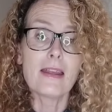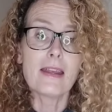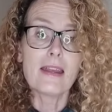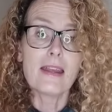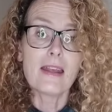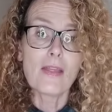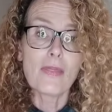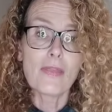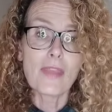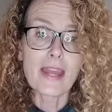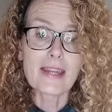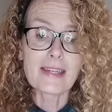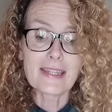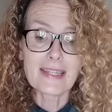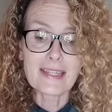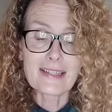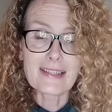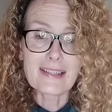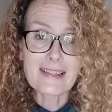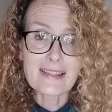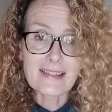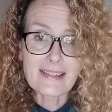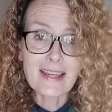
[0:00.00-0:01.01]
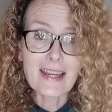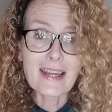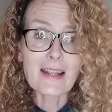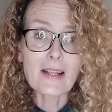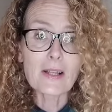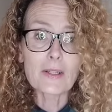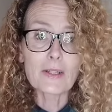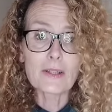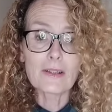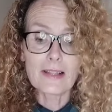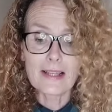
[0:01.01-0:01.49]
that it's
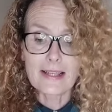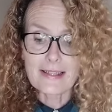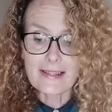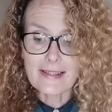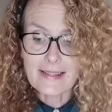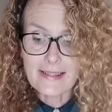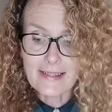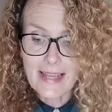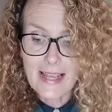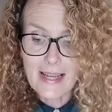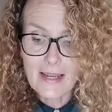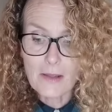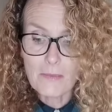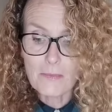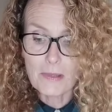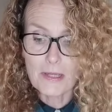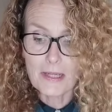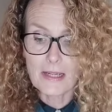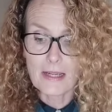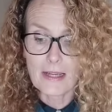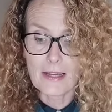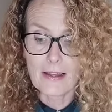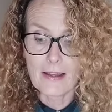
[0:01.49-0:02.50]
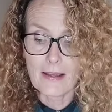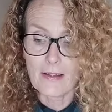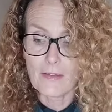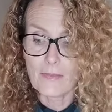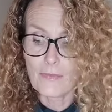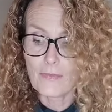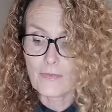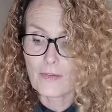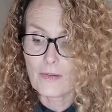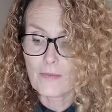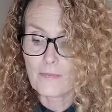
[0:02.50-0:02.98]
single celibate
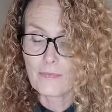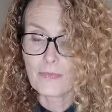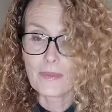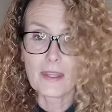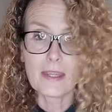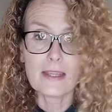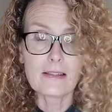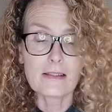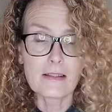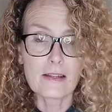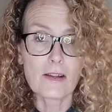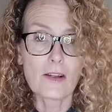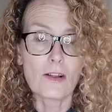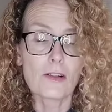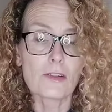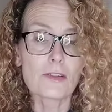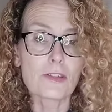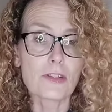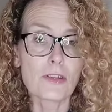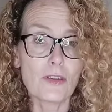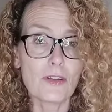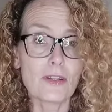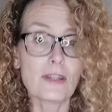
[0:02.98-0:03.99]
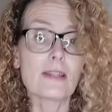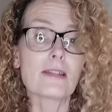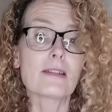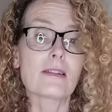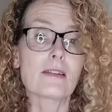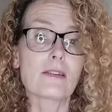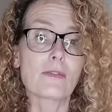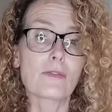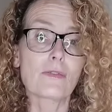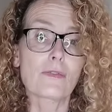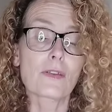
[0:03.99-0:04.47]
life is an
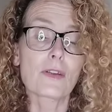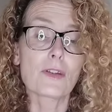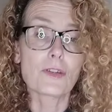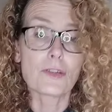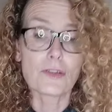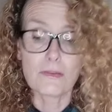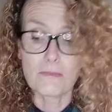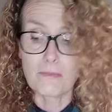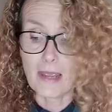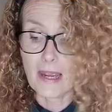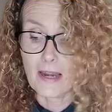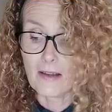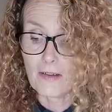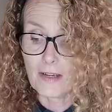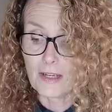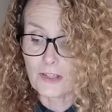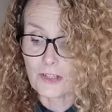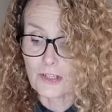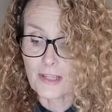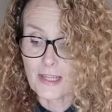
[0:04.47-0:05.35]
alternative to marriage.